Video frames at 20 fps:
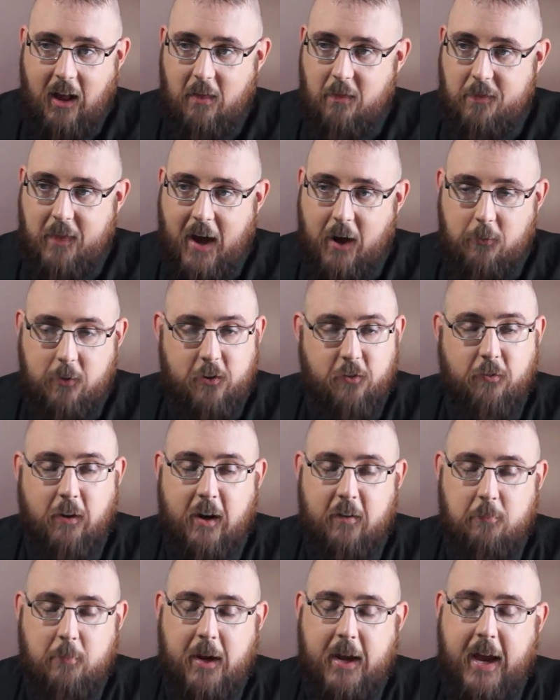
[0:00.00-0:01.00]
that would
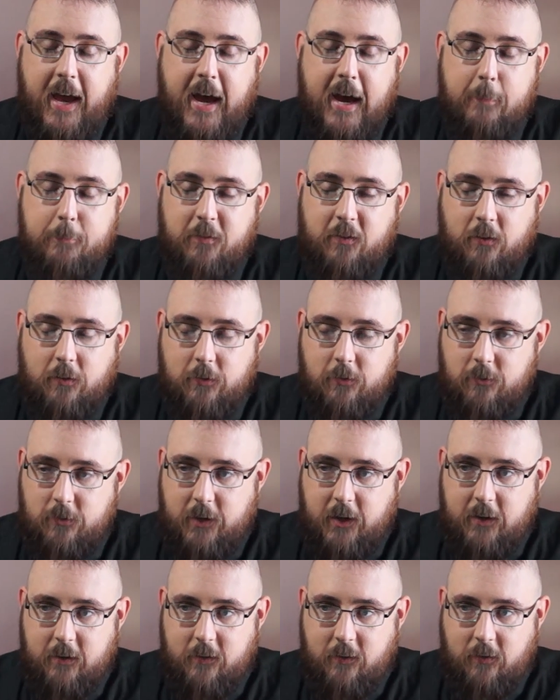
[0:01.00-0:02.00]
drive me
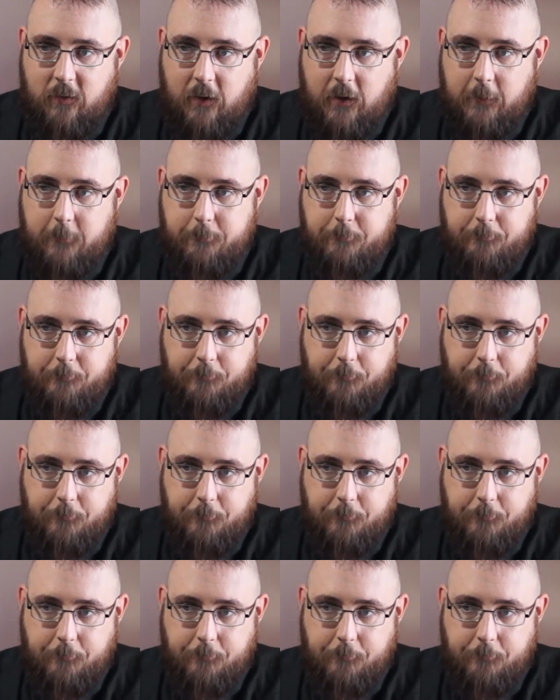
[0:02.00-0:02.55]
absolutely insane.